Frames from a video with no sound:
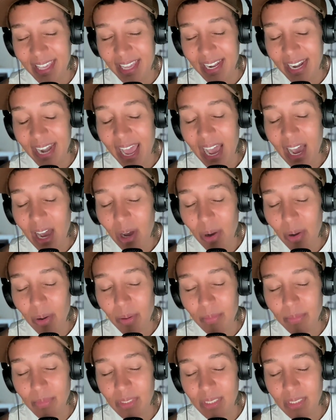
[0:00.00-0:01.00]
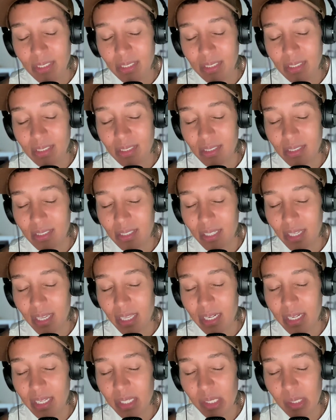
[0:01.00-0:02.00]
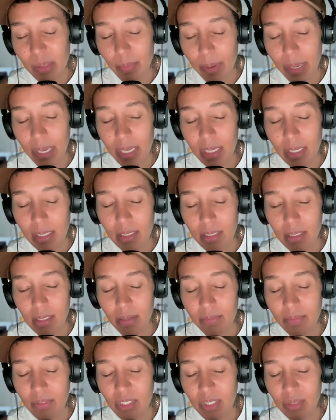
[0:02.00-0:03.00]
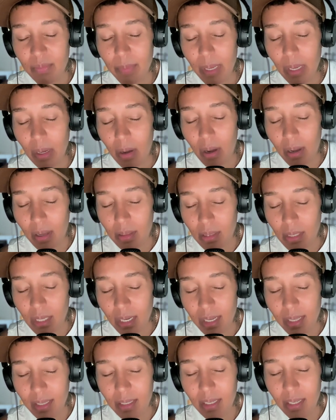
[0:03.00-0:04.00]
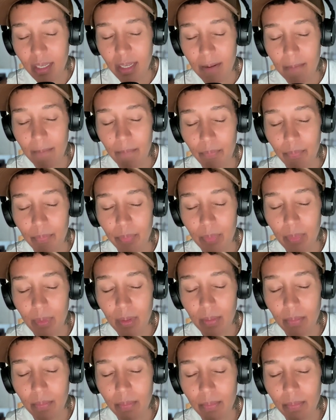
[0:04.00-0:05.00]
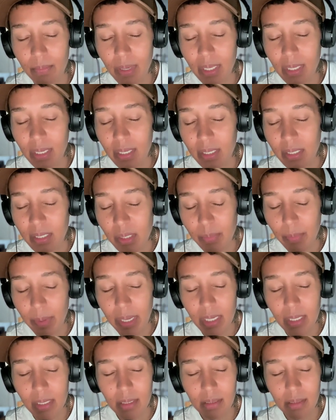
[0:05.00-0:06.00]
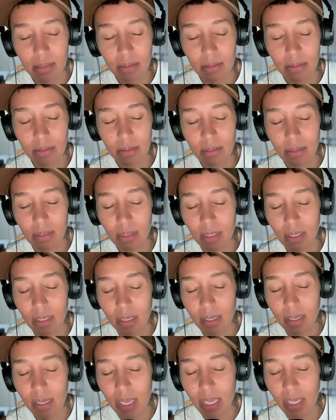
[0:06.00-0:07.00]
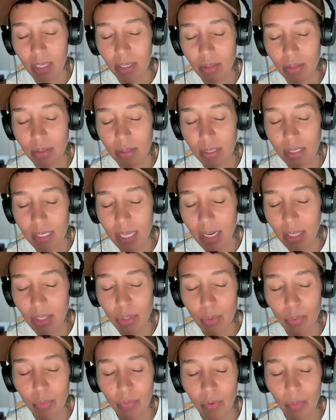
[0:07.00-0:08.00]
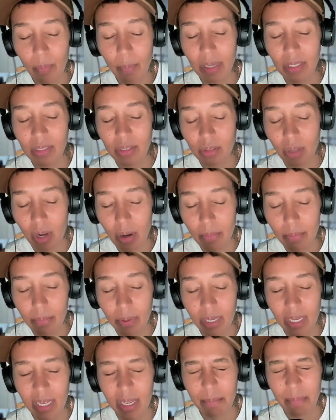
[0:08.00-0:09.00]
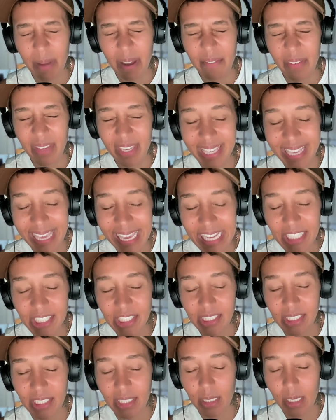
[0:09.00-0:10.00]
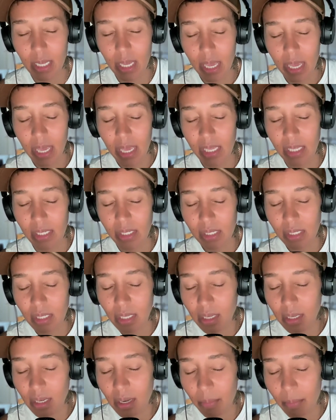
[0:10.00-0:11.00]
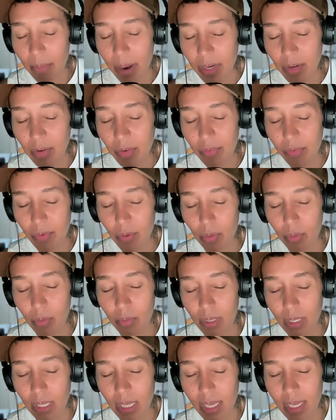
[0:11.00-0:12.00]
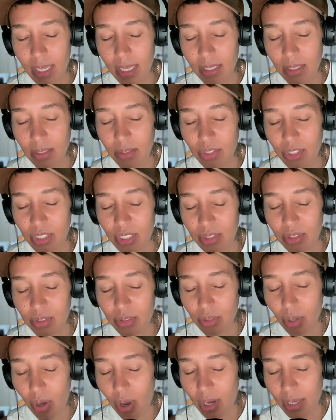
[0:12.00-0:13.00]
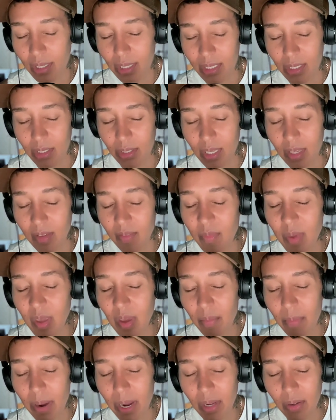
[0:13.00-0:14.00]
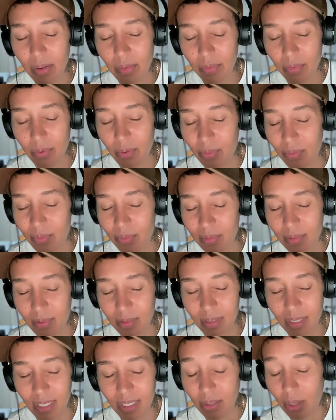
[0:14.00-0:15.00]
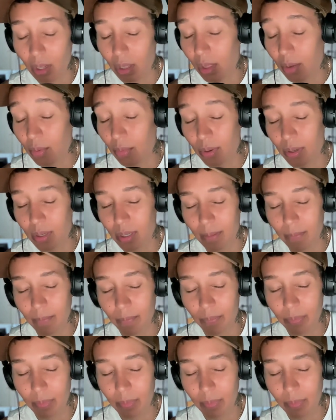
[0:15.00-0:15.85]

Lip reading: now I'm just in this space of just being authentic and being in a space and telling you from my start button, my vacation is seeing a microphone and just talking. Give me a microphone. That's all I want.